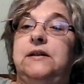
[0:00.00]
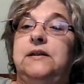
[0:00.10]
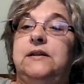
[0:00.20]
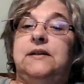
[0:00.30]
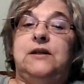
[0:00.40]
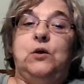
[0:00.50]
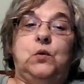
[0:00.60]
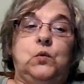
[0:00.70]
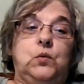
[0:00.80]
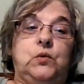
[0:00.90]

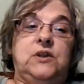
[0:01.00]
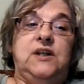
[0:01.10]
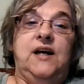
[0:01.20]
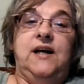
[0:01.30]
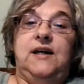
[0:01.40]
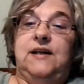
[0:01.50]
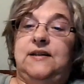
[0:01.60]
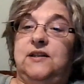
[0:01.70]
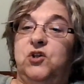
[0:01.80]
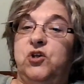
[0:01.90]
so today
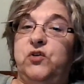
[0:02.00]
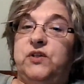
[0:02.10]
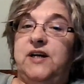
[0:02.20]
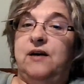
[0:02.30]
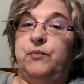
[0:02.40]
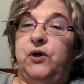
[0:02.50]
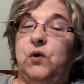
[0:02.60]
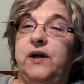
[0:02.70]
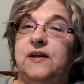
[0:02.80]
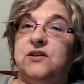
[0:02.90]
is Tuesday. I'm
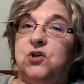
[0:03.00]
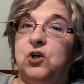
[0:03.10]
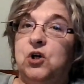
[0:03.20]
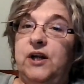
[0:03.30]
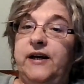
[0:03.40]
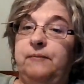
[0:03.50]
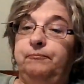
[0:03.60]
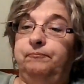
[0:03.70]
recording this early.